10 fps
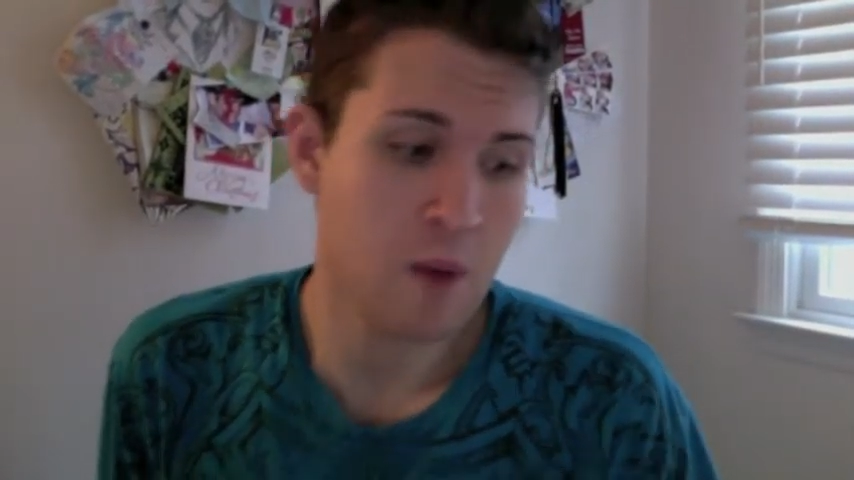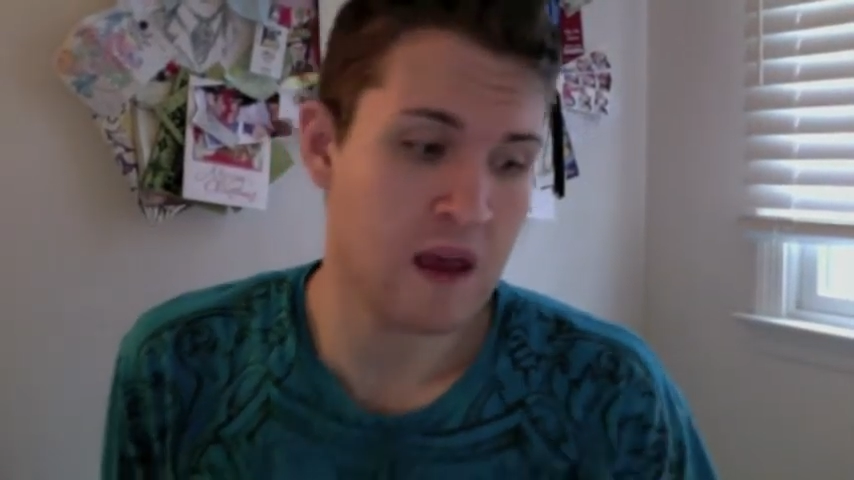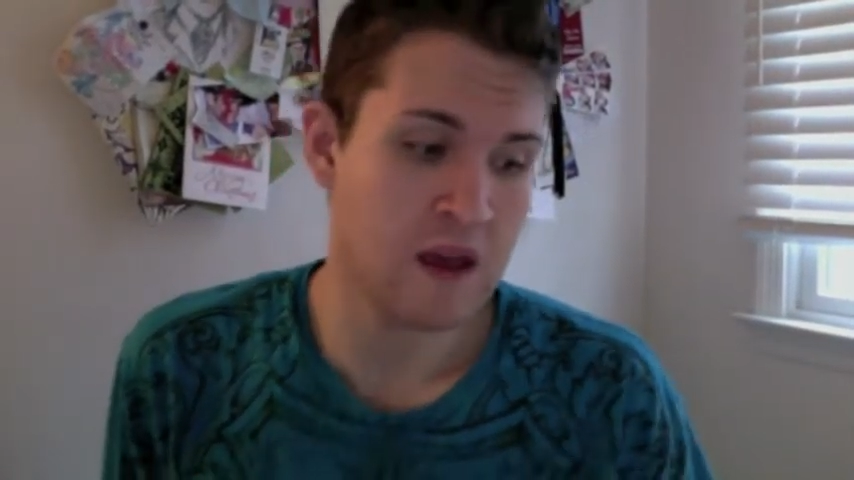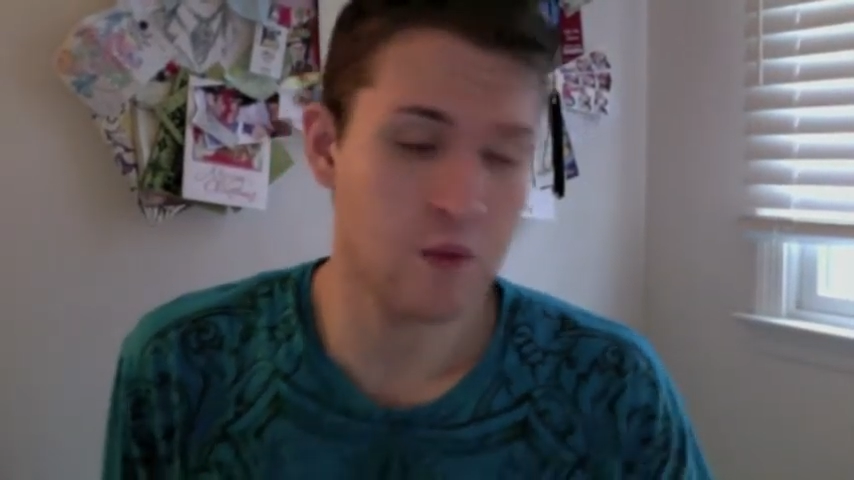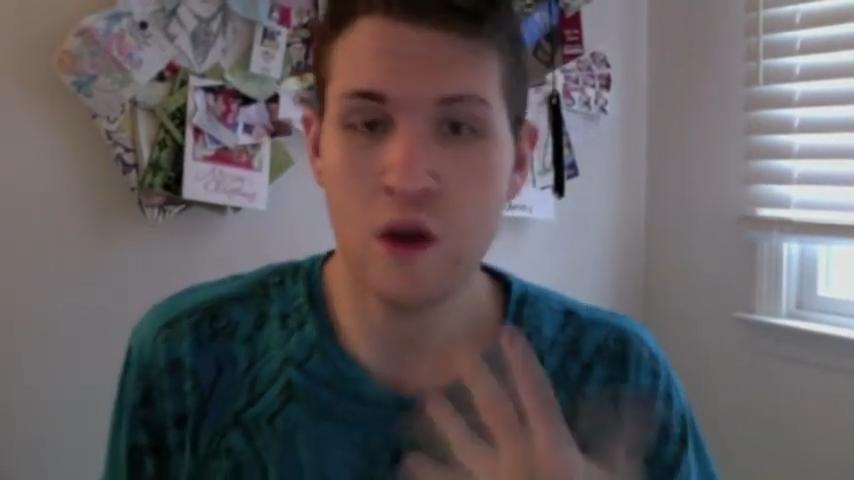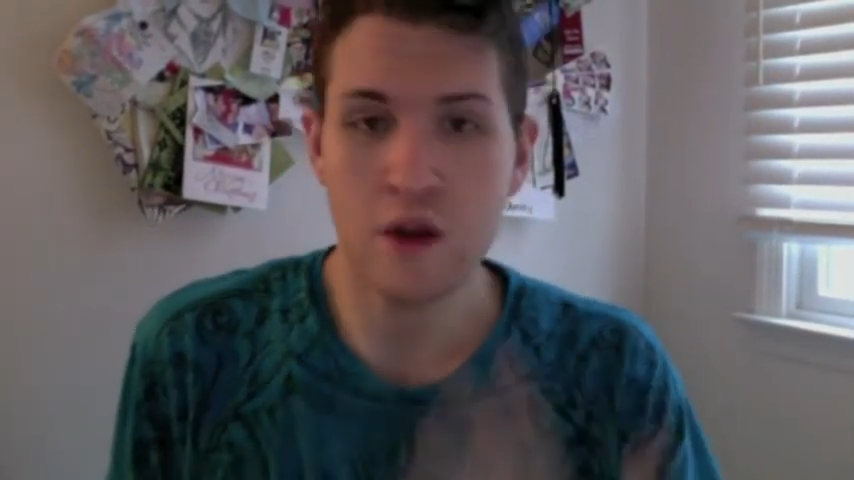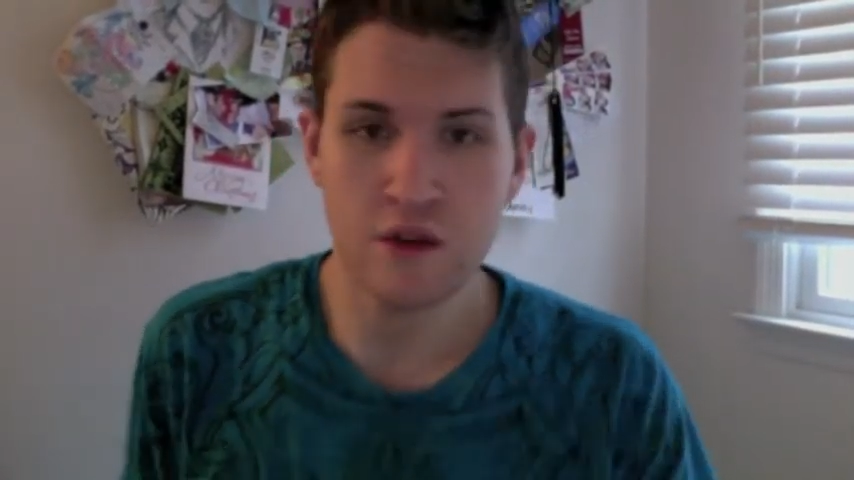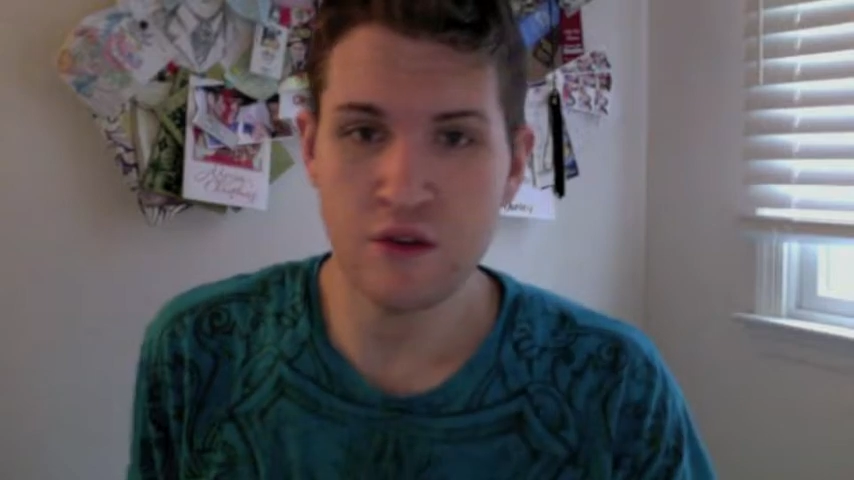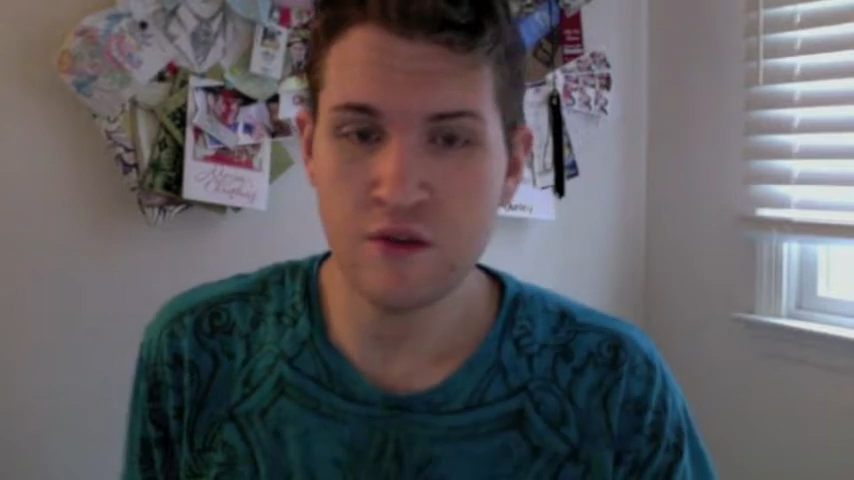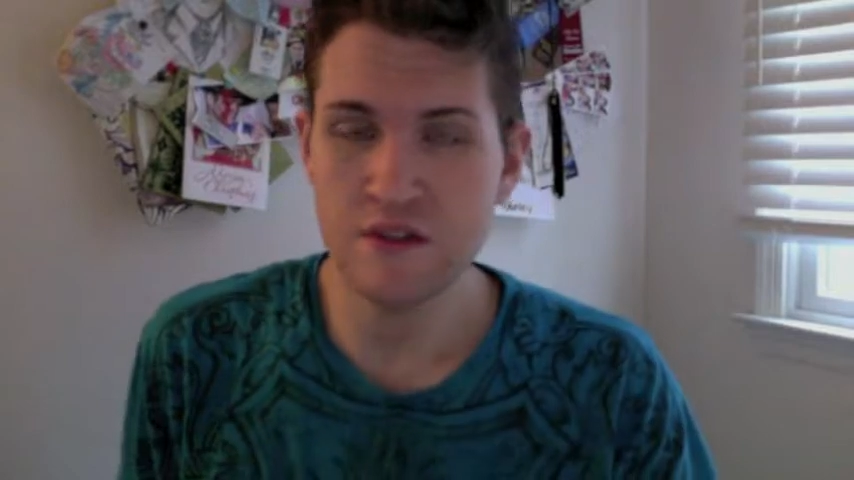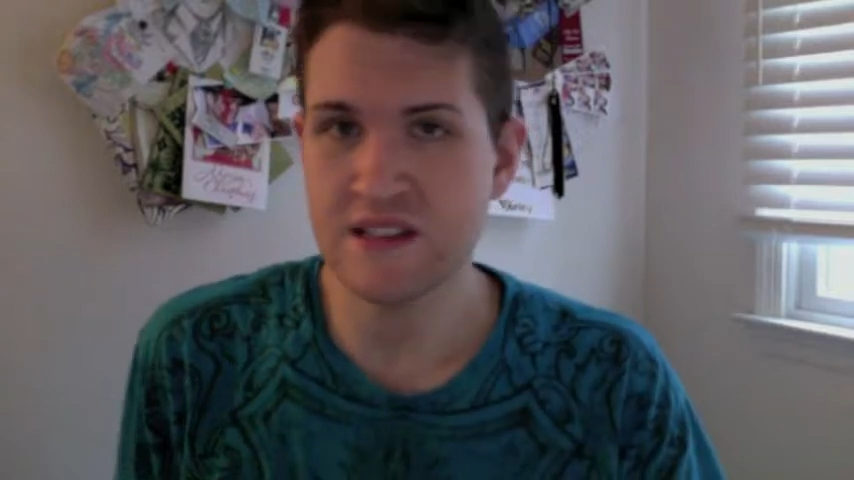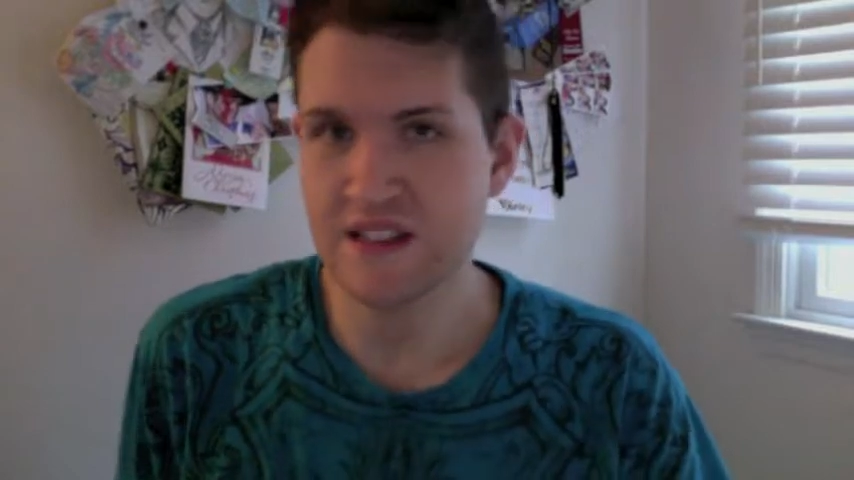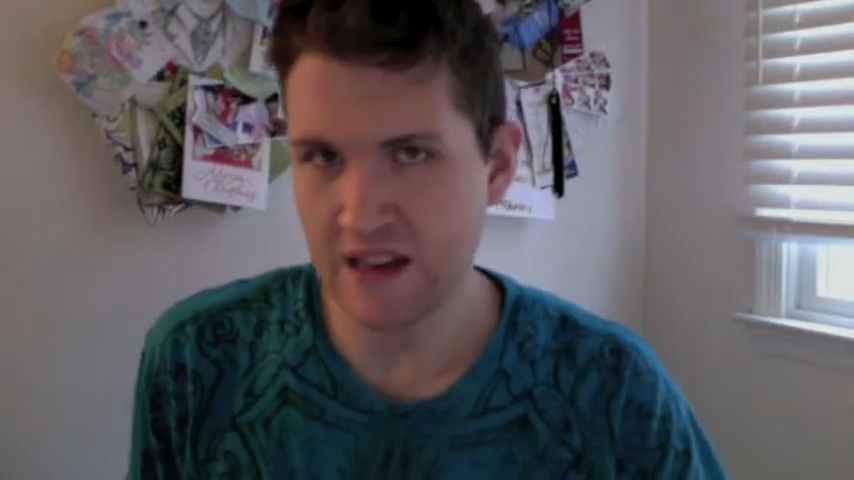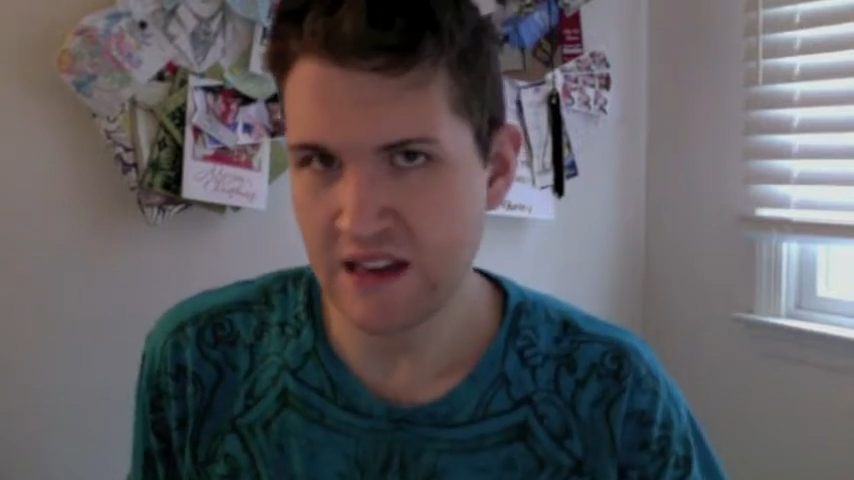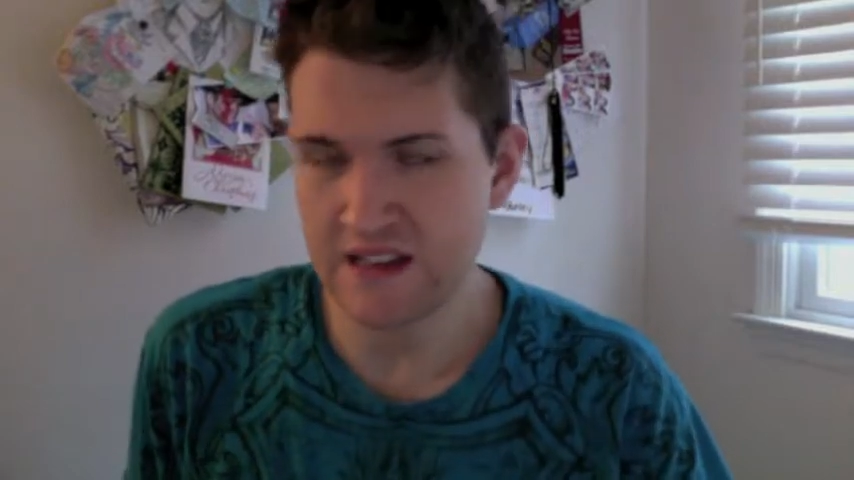and what you use and
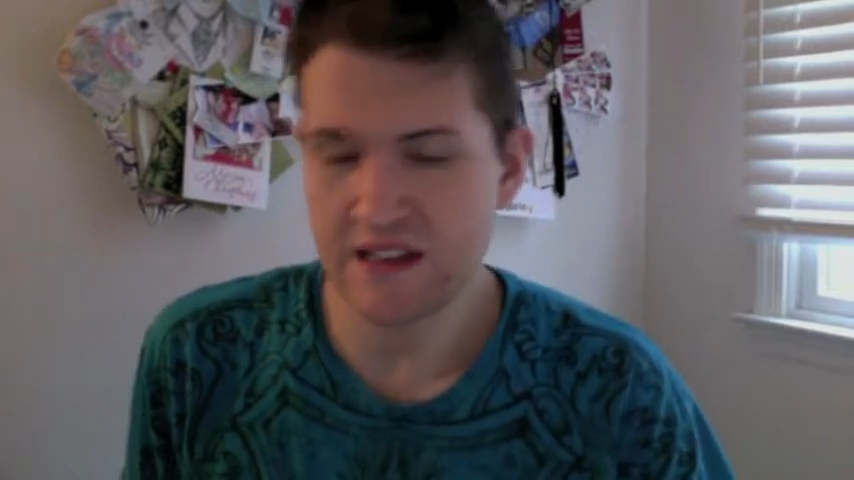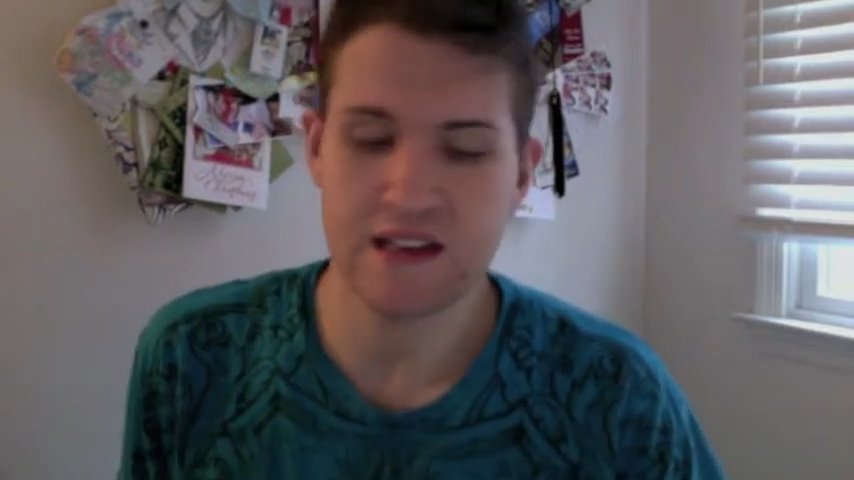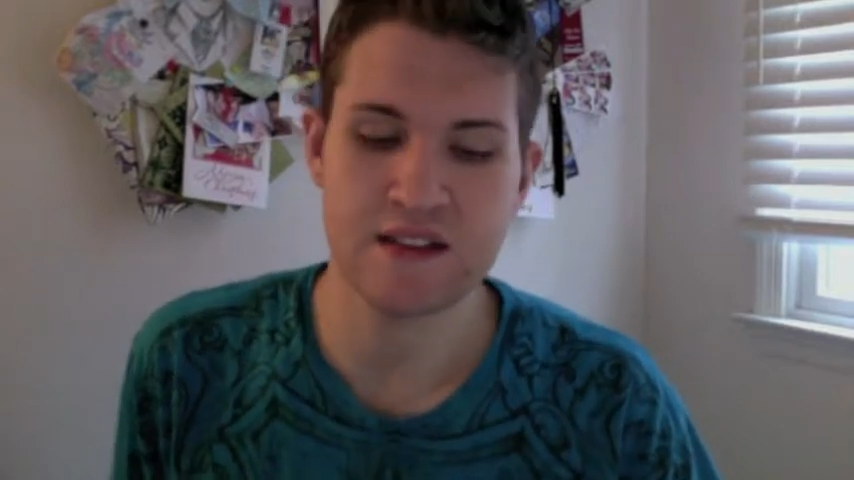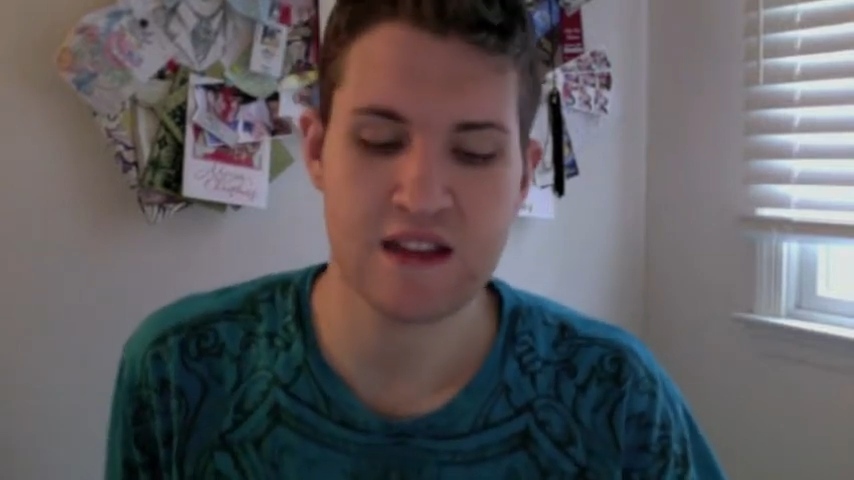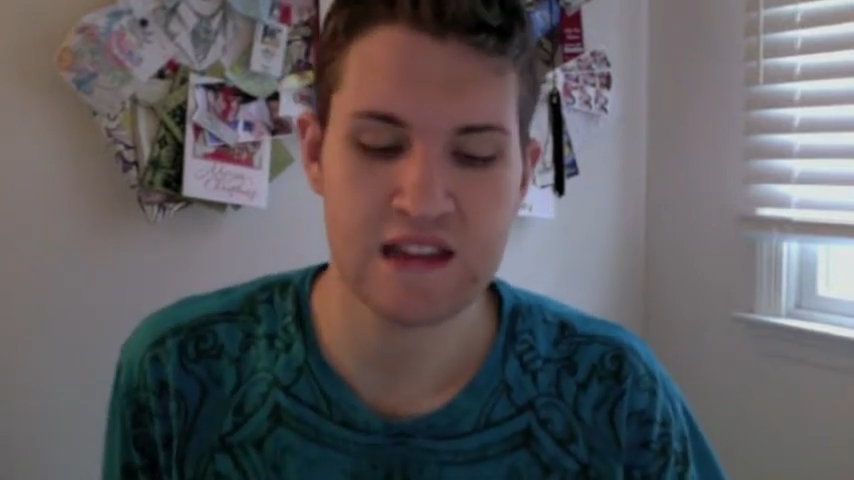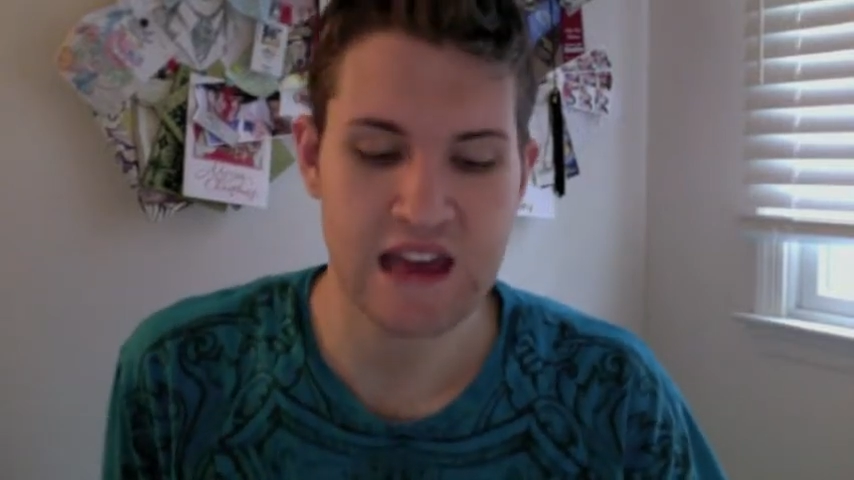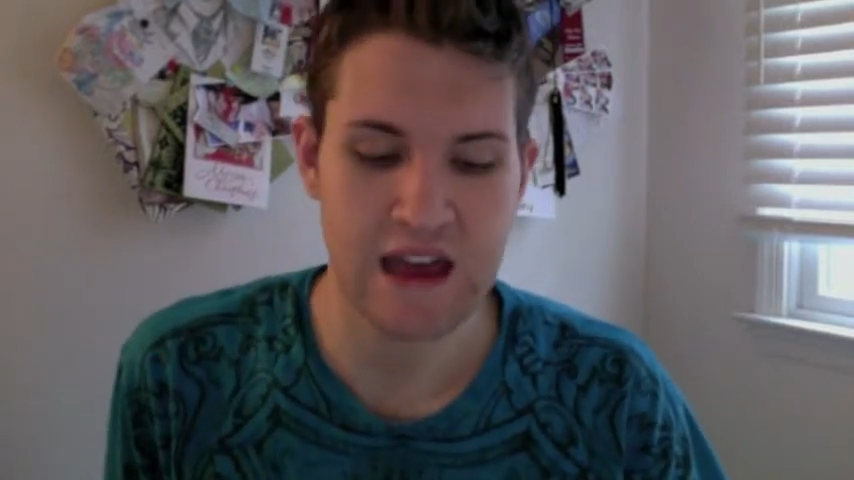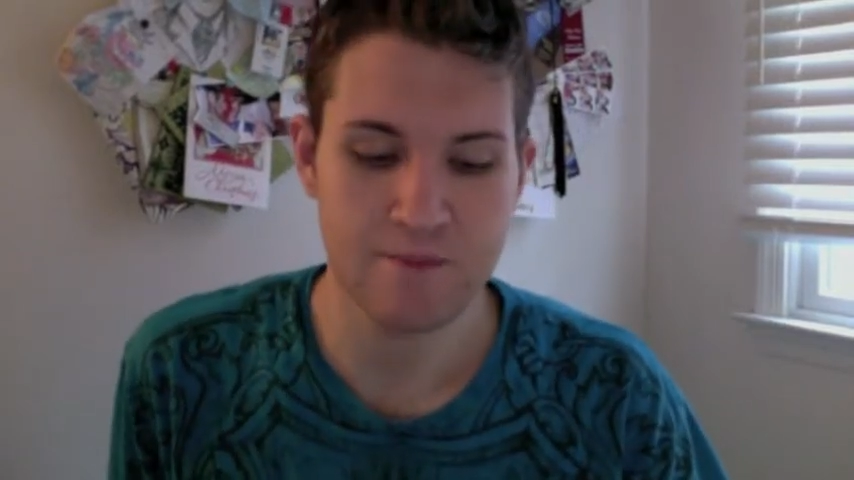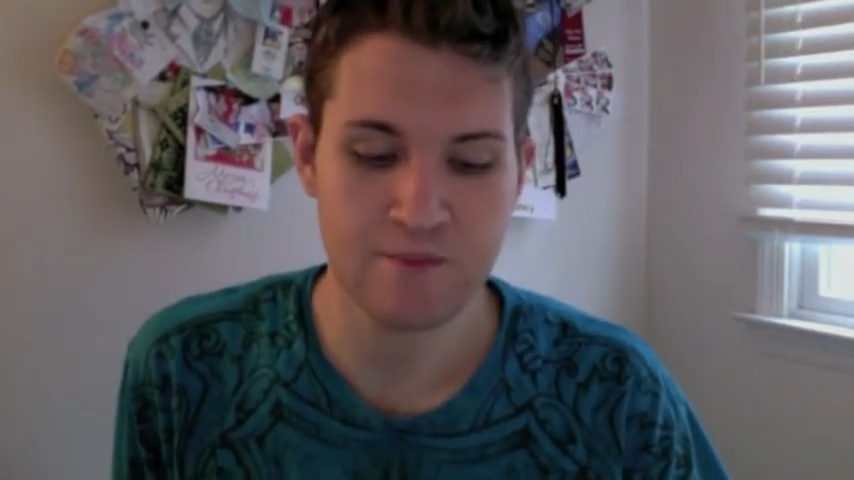techniques and things like that.